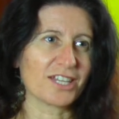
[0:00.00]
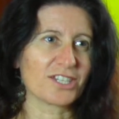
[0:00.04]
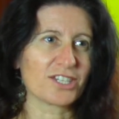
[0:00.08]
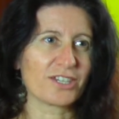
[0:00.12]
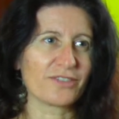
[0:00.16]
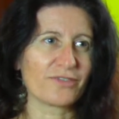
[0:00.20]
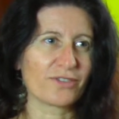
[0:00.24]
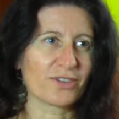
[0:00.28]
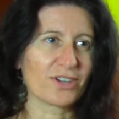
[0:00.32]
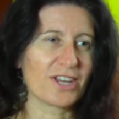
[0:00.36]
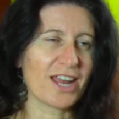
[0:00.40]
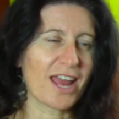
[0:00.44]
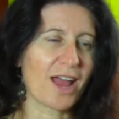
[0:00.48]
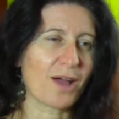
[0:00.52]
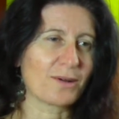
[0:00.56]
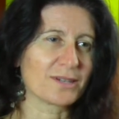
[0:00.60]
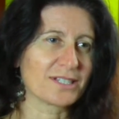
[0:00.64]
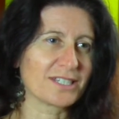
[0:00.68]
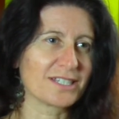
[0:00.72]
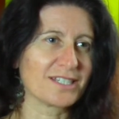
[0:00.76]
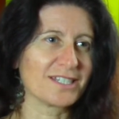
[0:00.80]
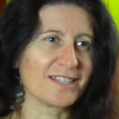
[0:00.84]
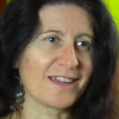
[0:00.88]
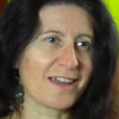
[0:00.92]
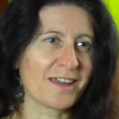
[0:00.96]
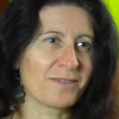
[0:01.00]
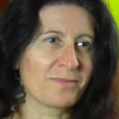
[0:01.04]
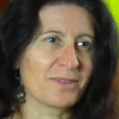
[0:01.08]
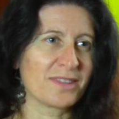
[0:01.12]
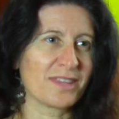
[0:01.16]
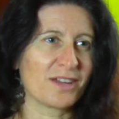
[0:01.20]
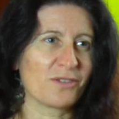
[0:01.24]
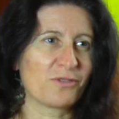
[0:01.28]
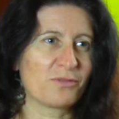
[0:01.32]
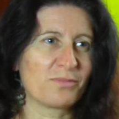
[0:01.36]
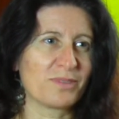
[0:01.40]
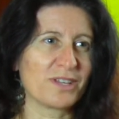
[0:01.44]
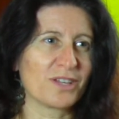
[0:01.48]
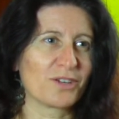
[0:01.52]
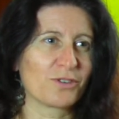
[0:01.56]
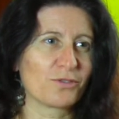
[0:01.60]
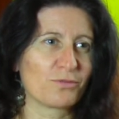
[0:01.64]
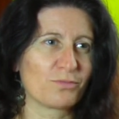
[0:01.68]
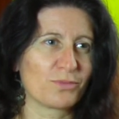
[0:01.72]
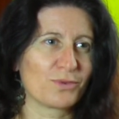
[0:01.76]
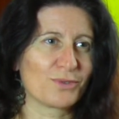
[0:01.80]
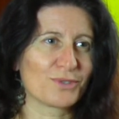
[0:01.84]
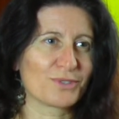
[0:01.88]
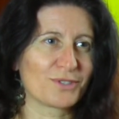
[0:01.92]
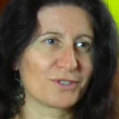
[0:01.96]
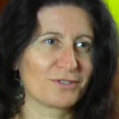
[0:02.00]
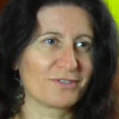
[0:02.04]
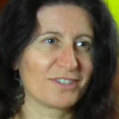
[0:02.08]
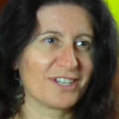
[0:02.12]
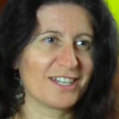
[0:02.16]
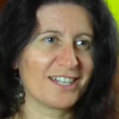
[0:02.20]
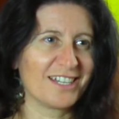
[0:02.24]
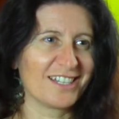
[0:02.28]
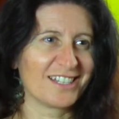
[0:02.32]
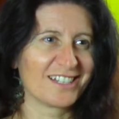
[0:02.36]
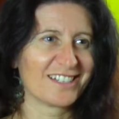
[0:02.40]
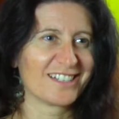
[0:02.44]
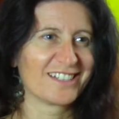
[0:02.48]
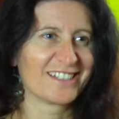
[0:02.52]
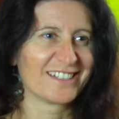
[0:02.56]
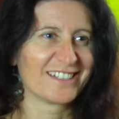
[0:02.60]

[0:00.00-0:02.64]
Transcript: get you for an hour today, but that would be a good book to read.